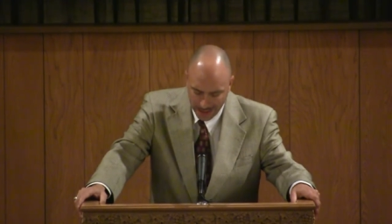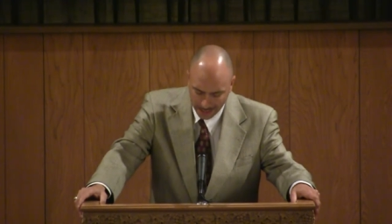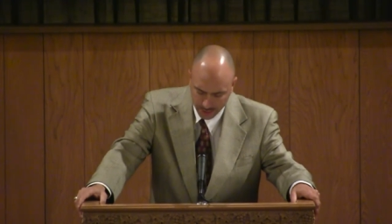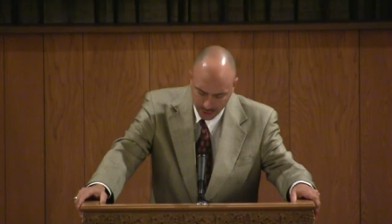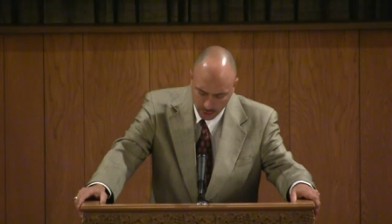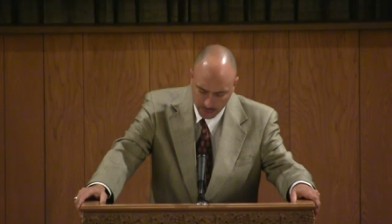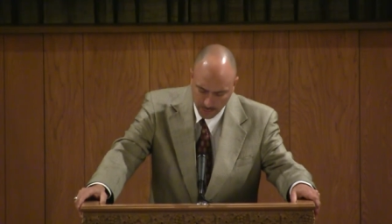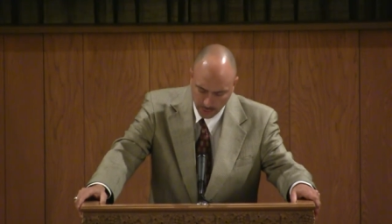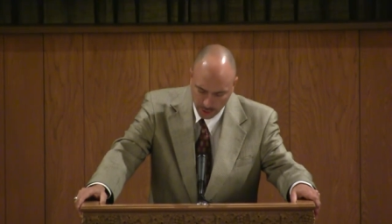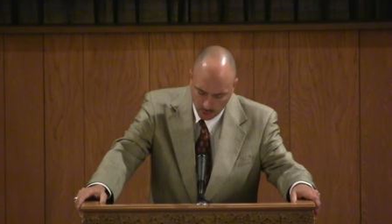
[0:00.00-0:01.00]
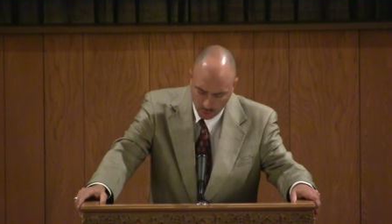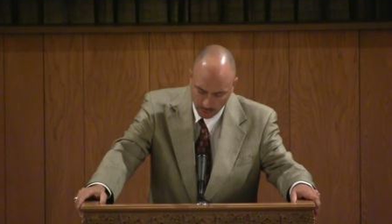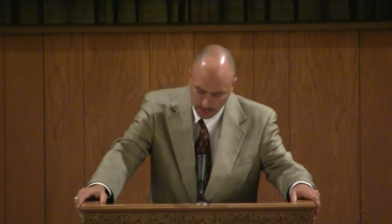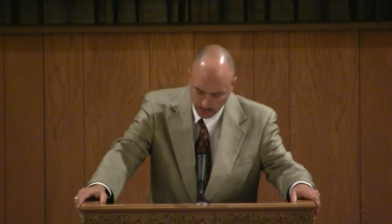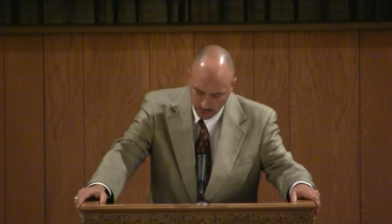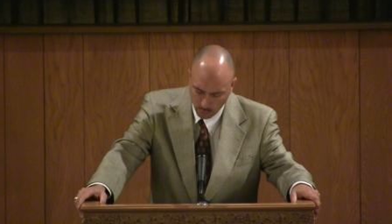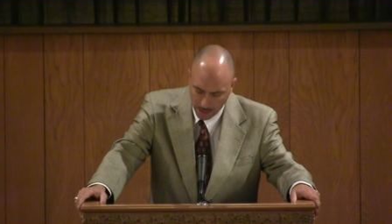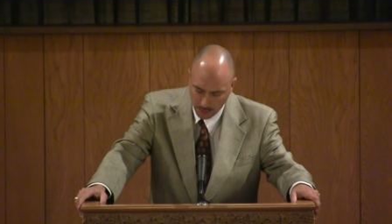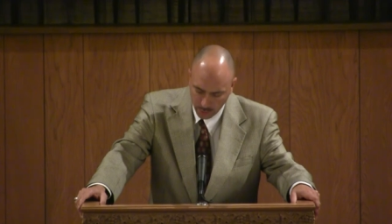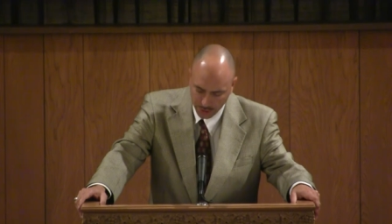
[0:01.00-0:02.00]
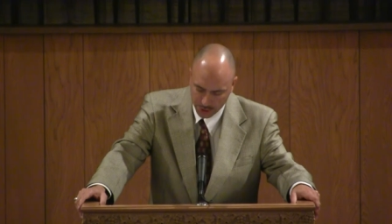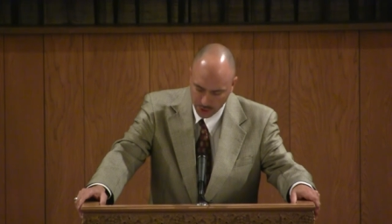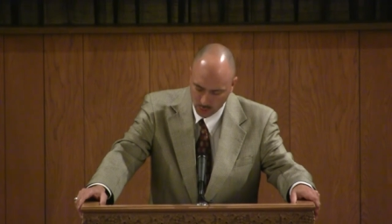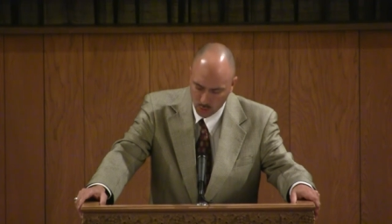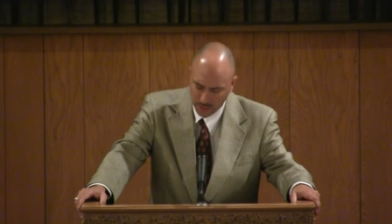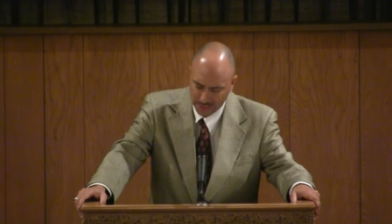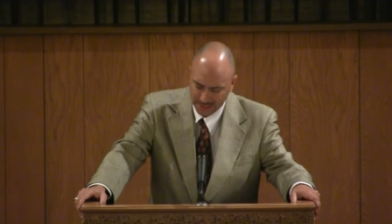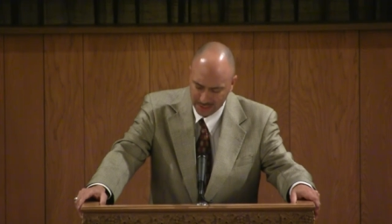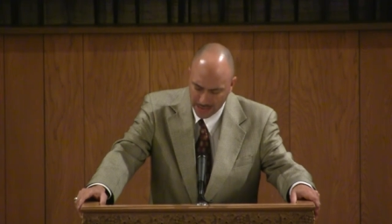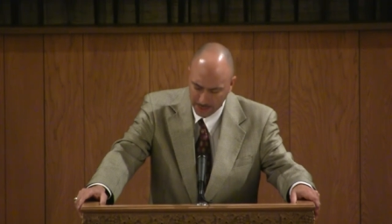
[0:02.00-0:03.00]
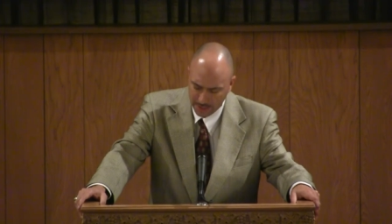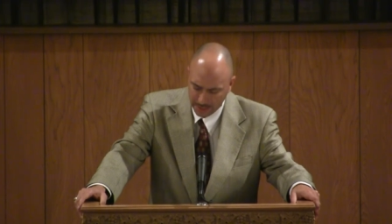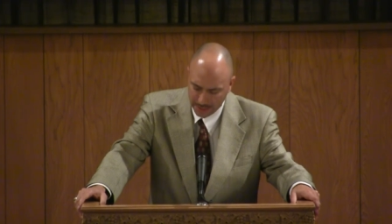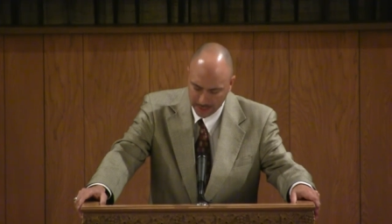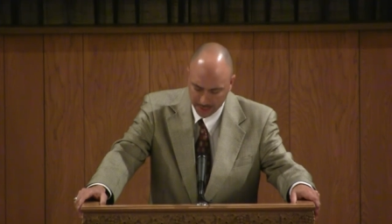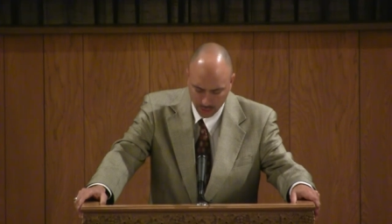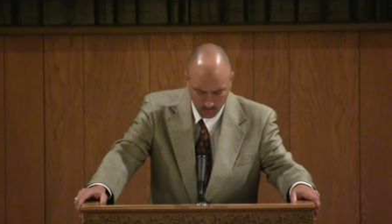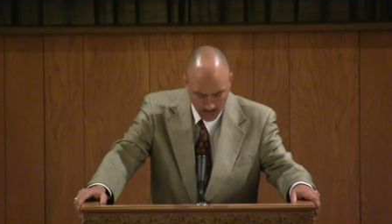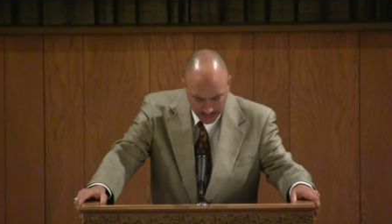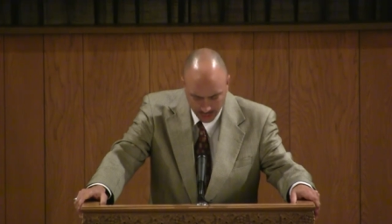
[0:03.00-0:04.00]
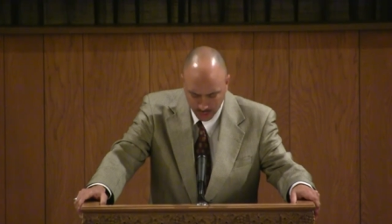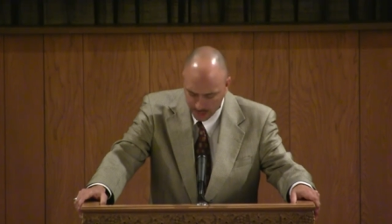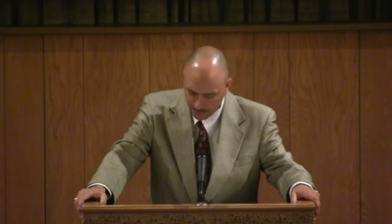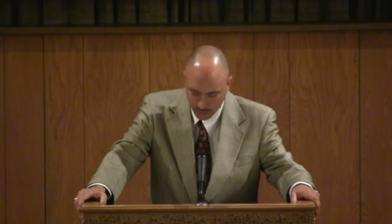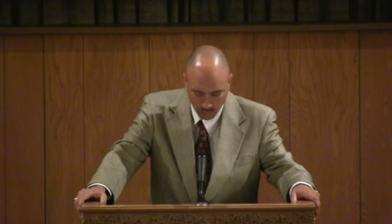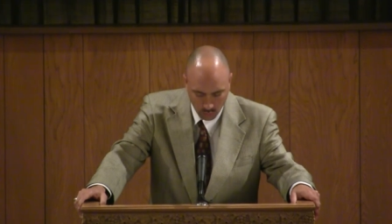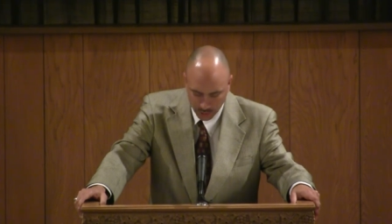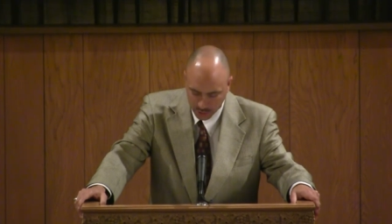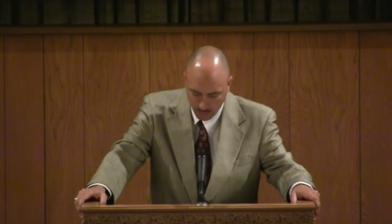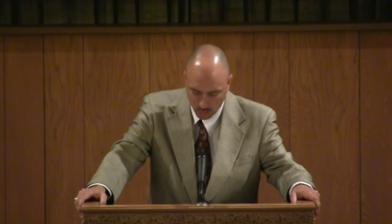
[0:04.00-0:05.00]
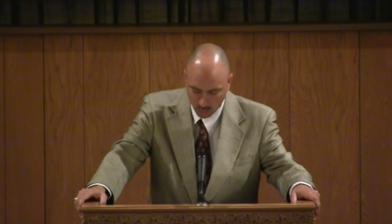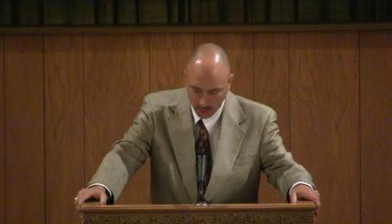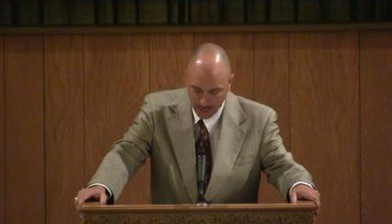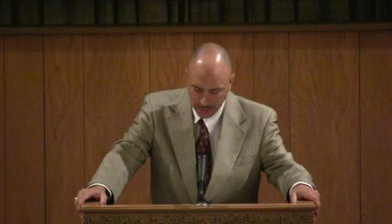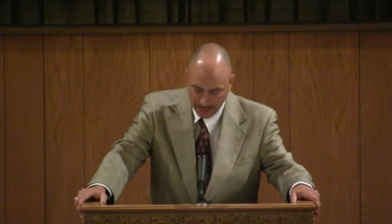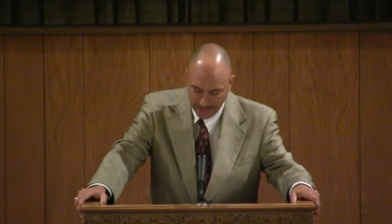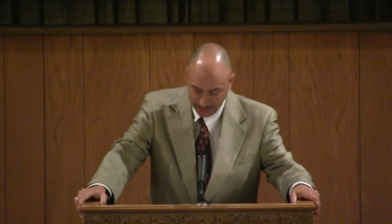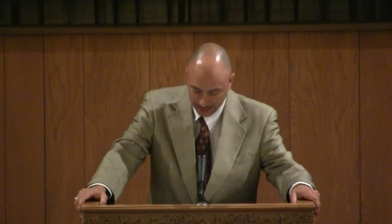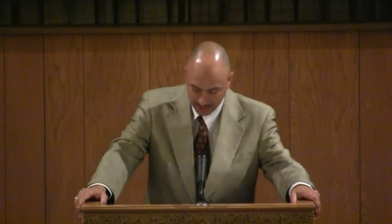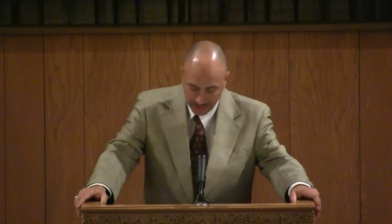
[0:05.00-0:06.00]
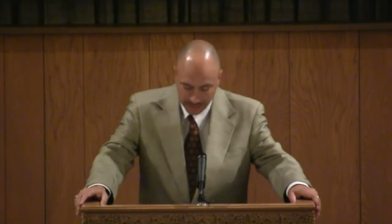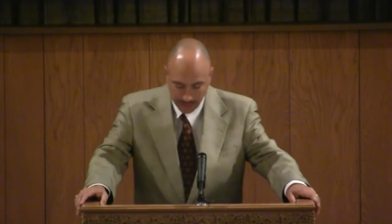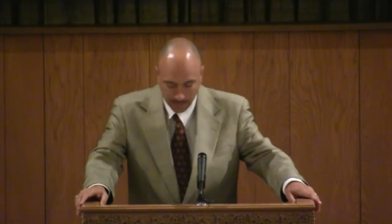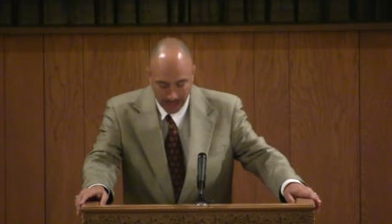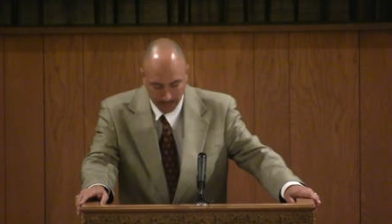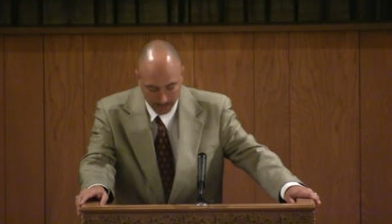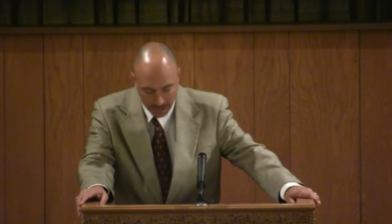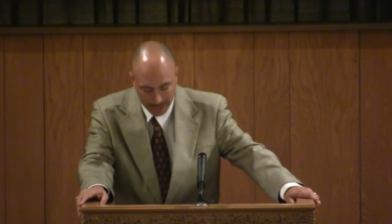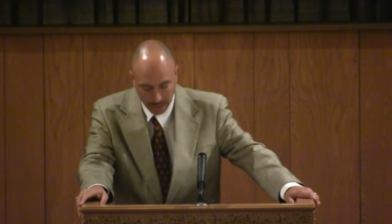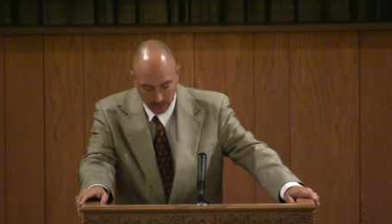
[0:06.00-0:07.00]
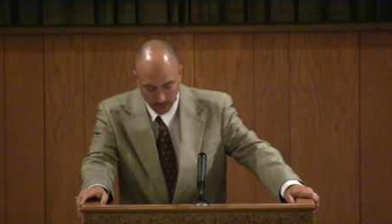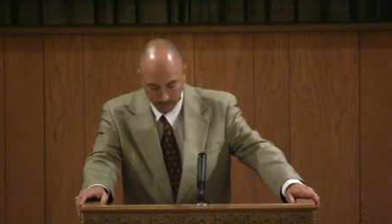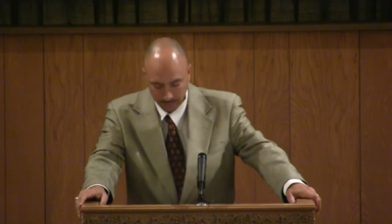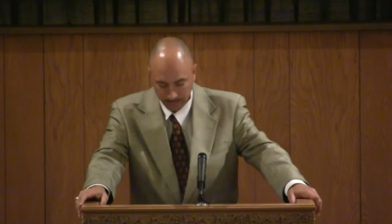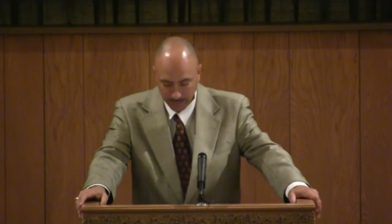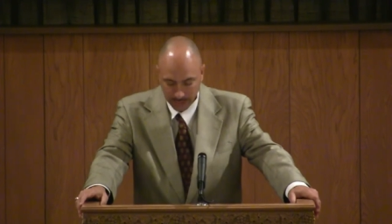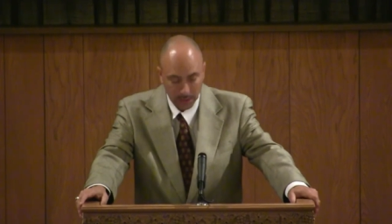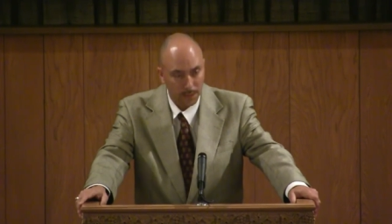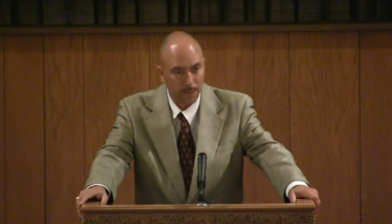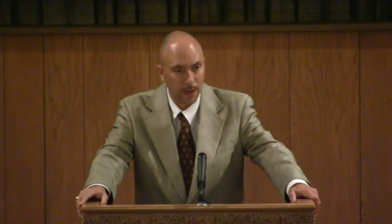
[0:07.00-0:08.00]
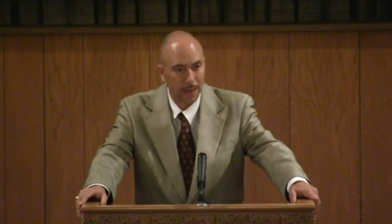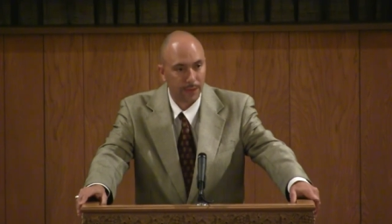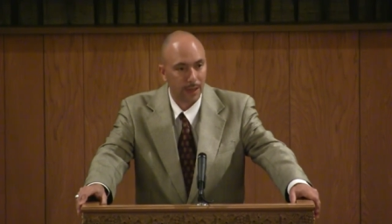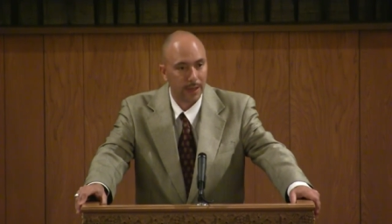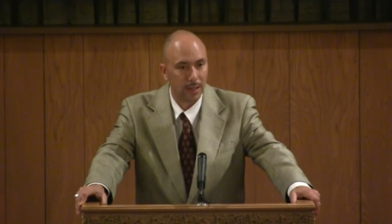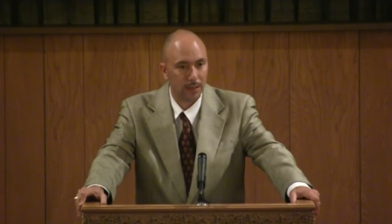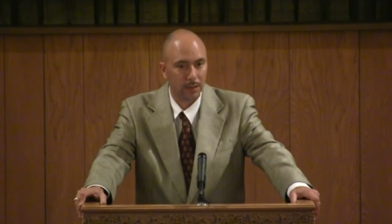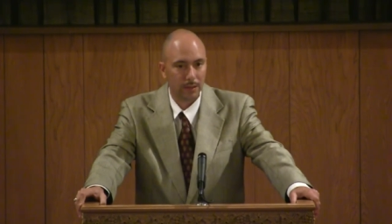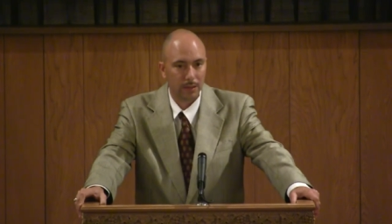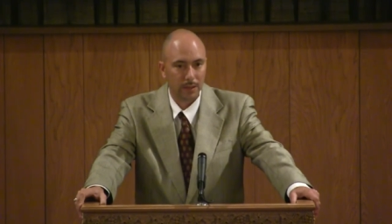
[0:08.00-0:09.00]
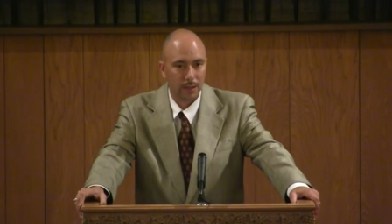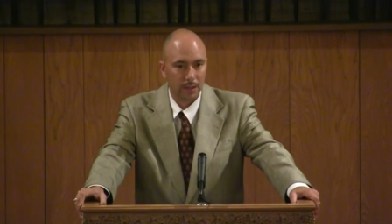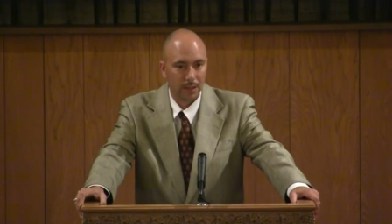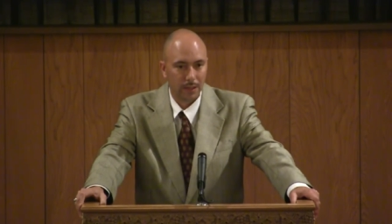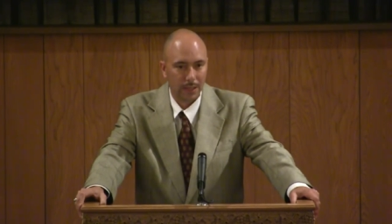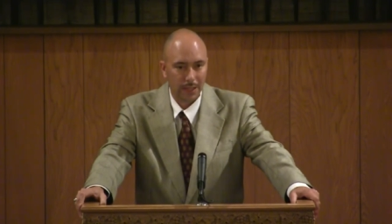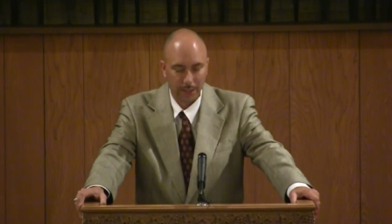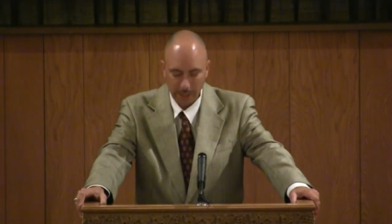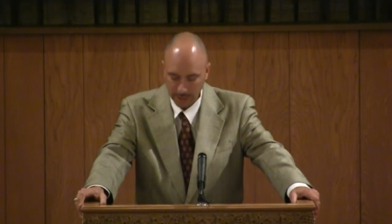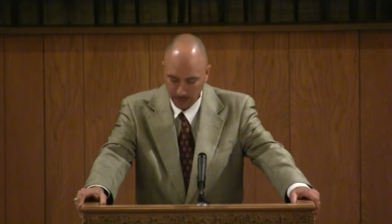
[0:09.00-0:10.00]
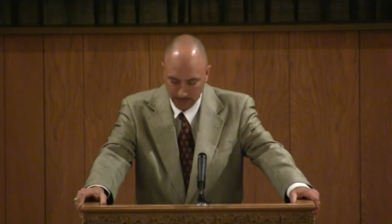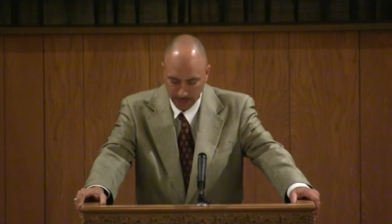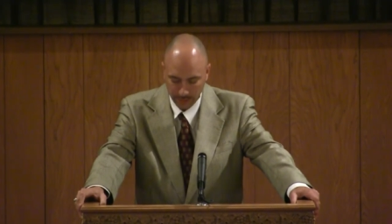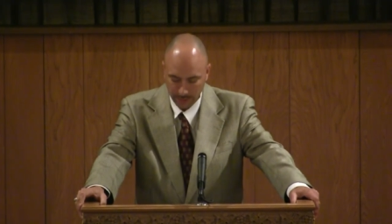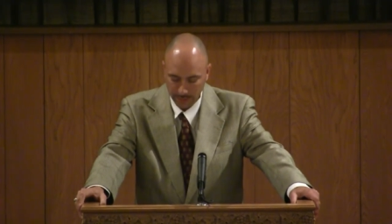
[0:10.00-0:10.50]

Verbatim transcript: have searched for the card that was on my windshield, wanting to examine it again, to read the scripture once more, and to see if I could find a clue. Funny thing, it disappeared.